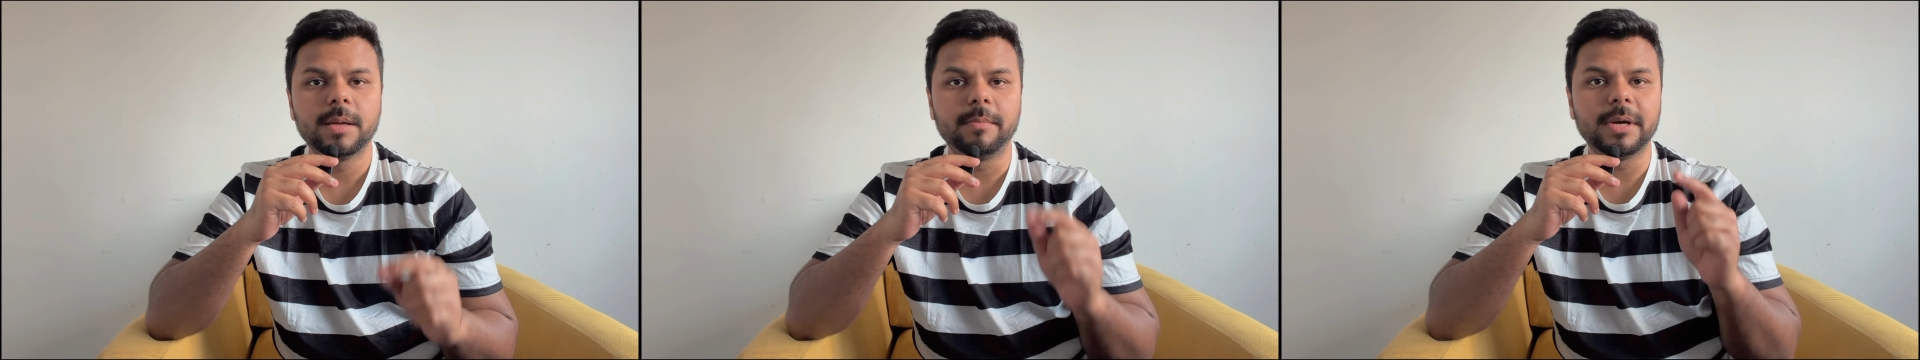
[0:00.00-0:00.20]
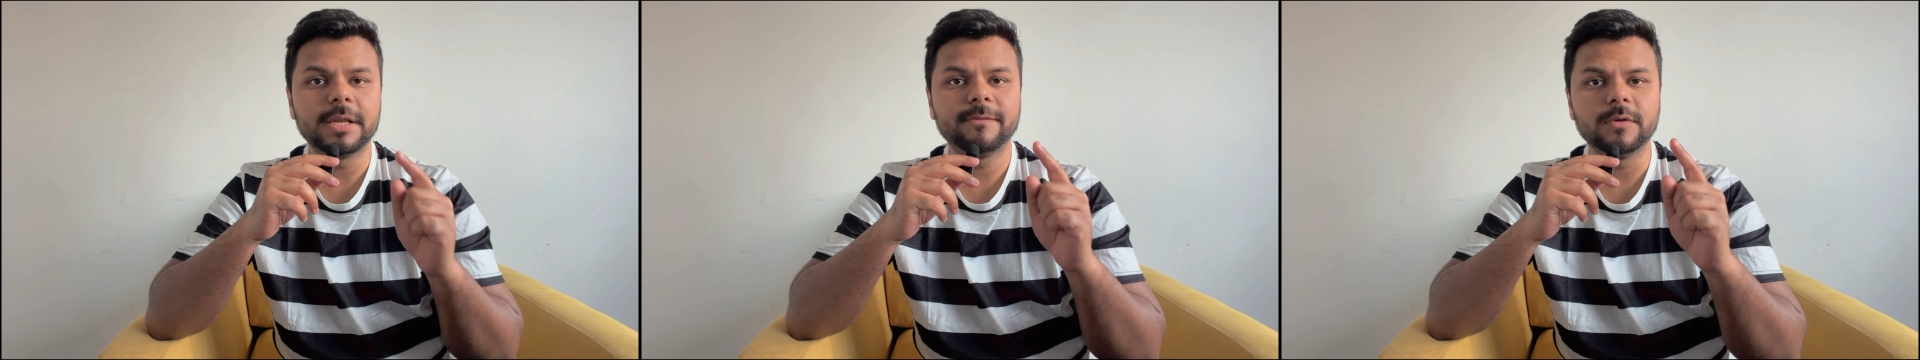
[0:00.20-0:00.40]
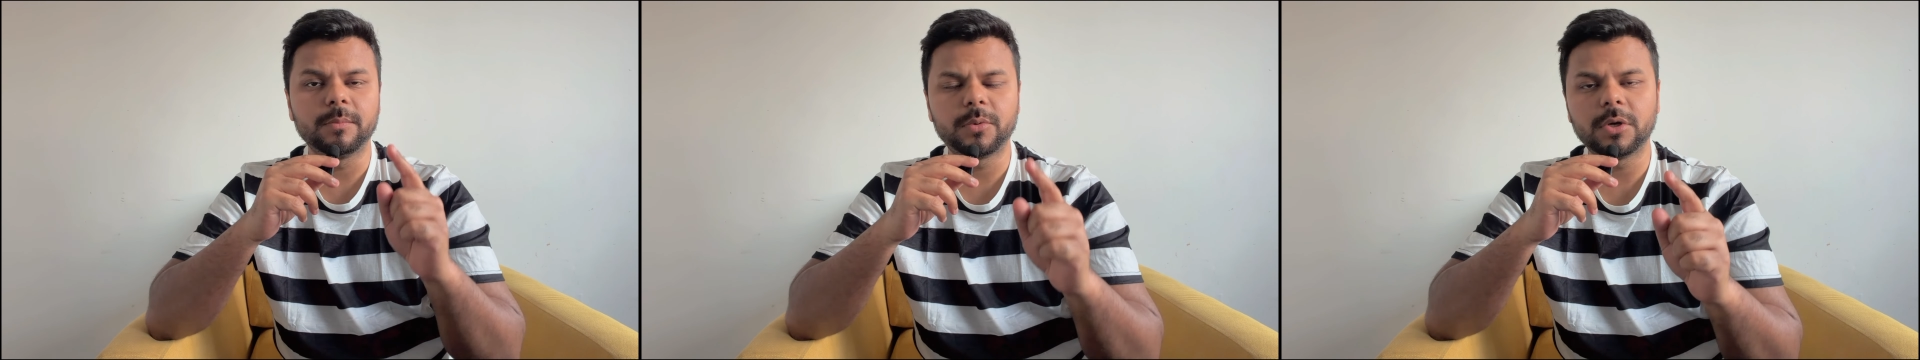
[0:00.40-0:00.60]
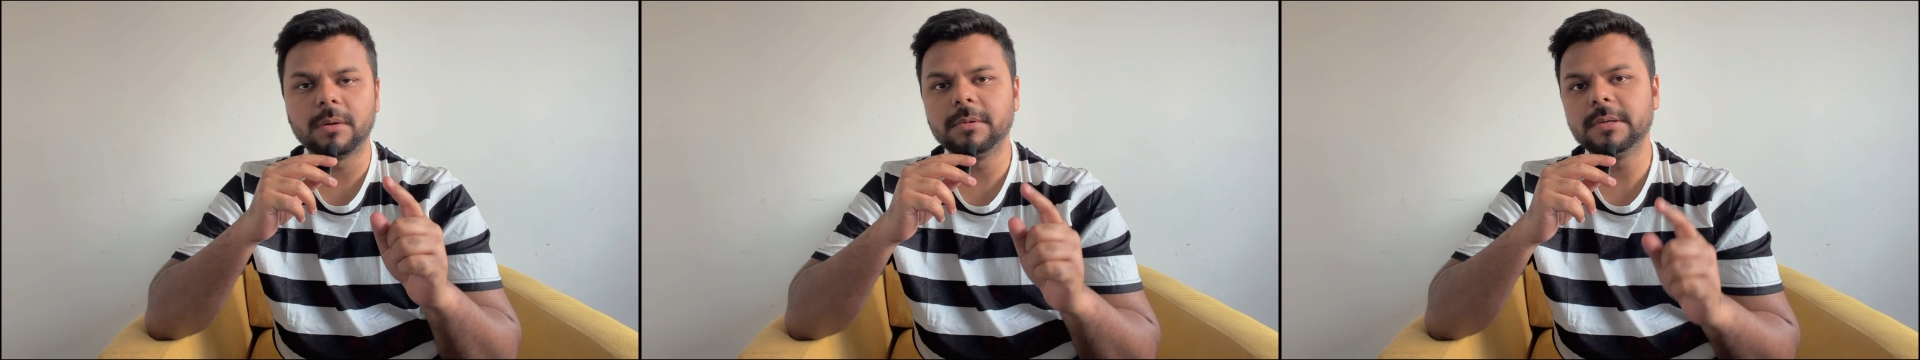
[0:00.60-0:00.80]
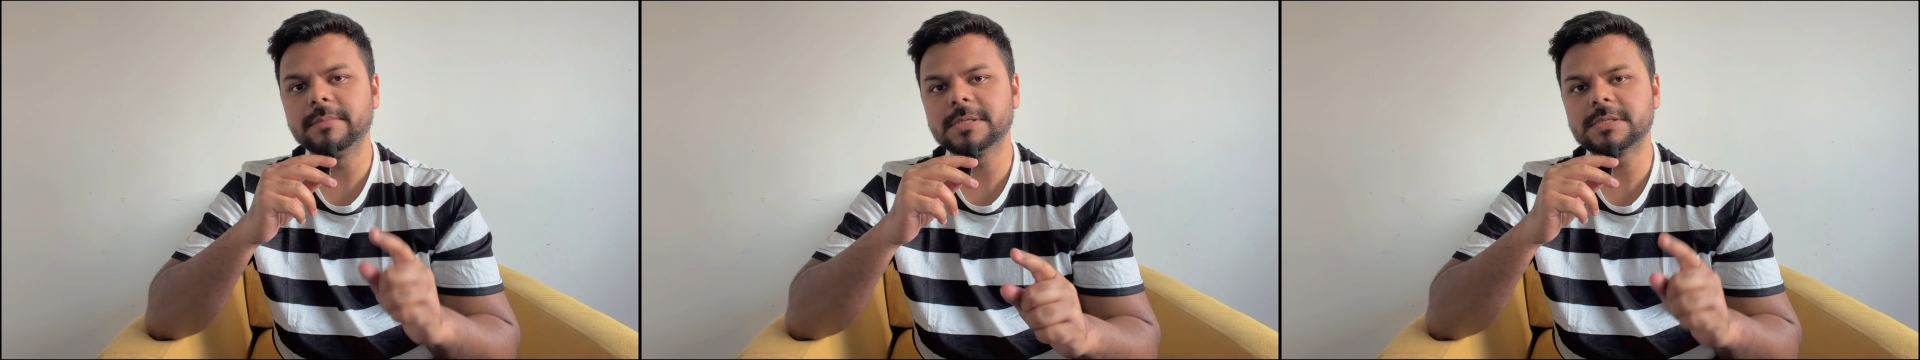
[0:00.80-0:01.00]
But if your
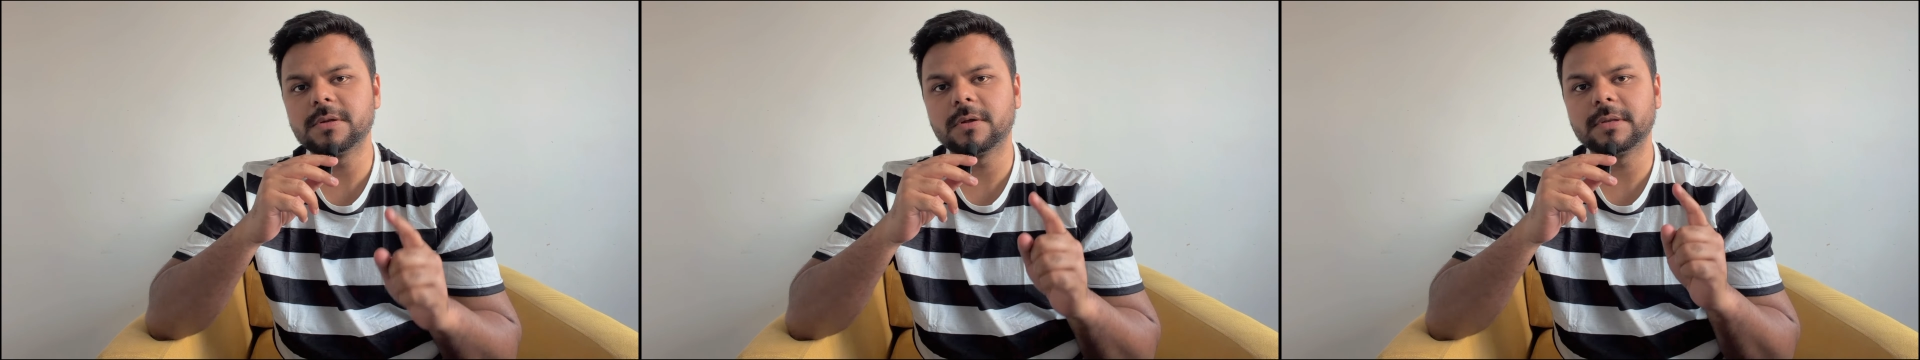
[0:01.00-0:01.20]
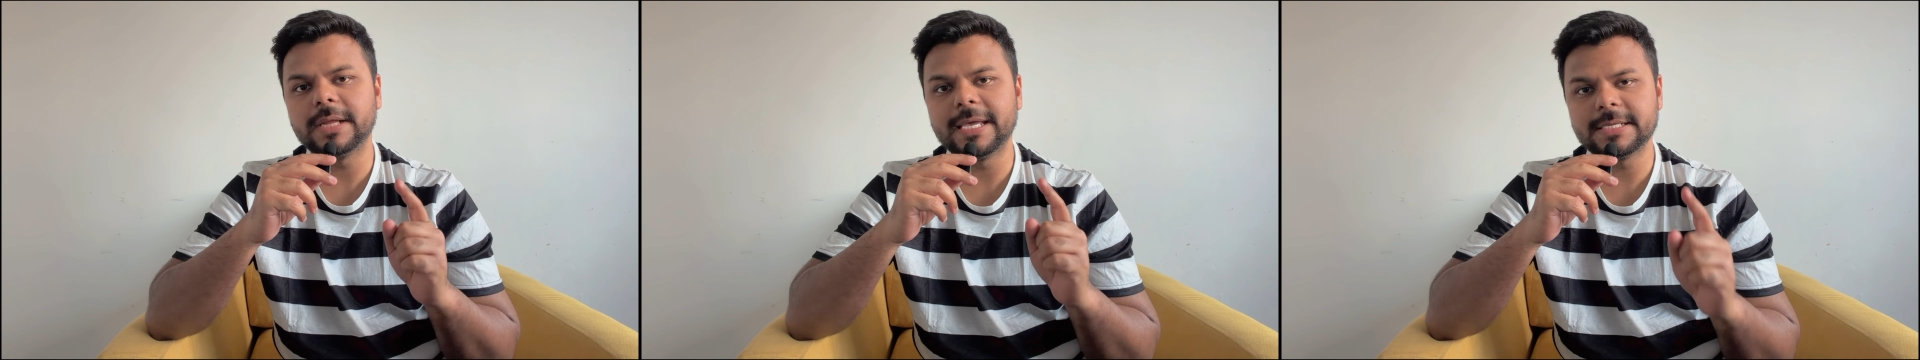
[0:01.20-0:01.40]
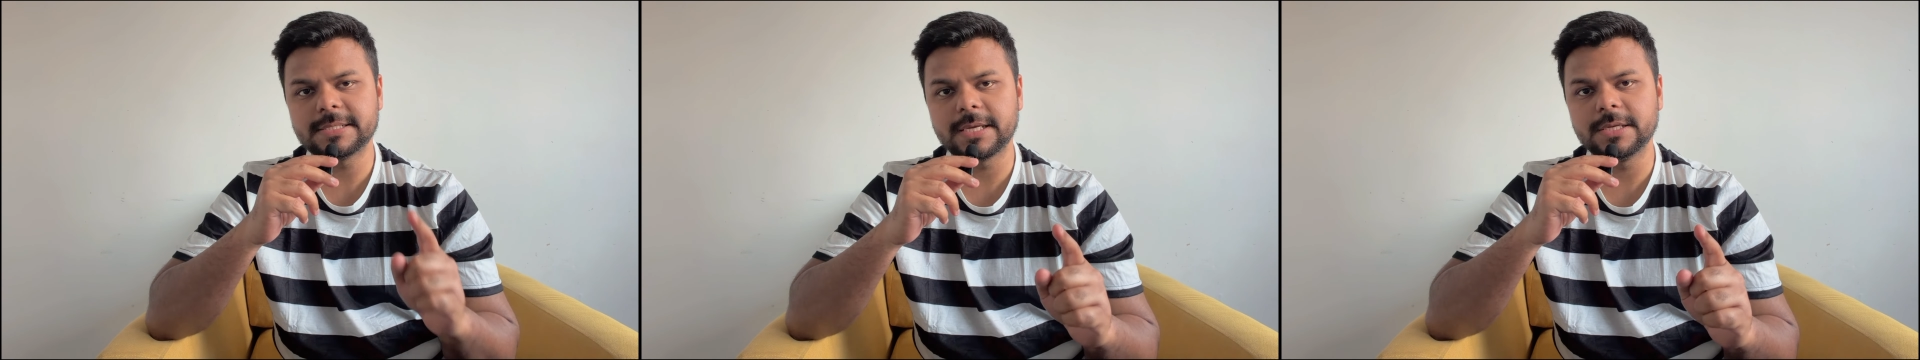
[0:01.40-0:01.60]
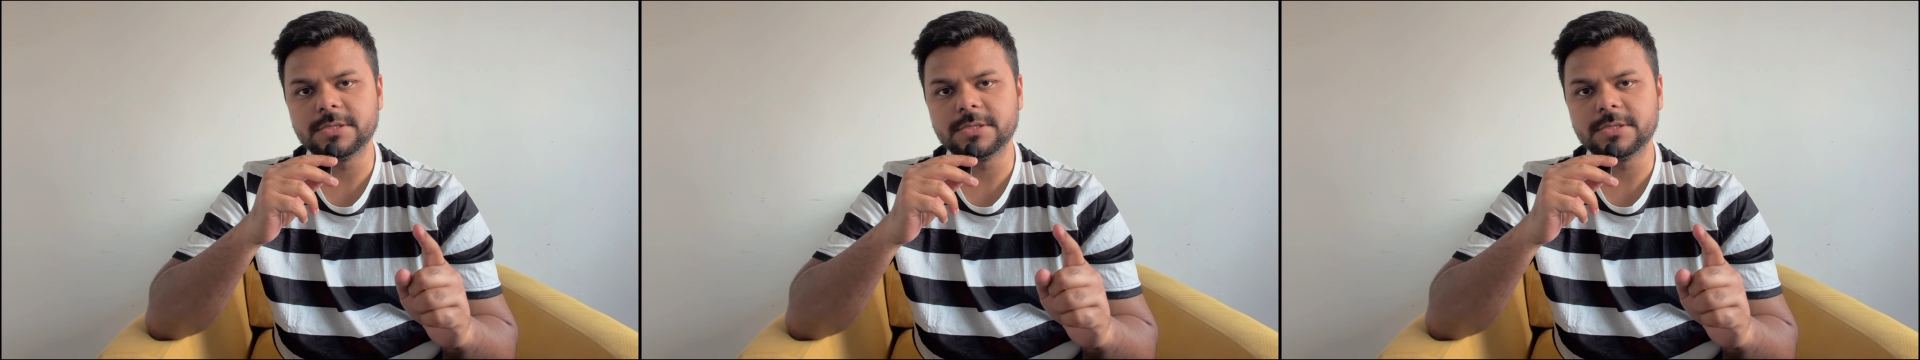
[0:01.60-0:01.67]
problem is not SI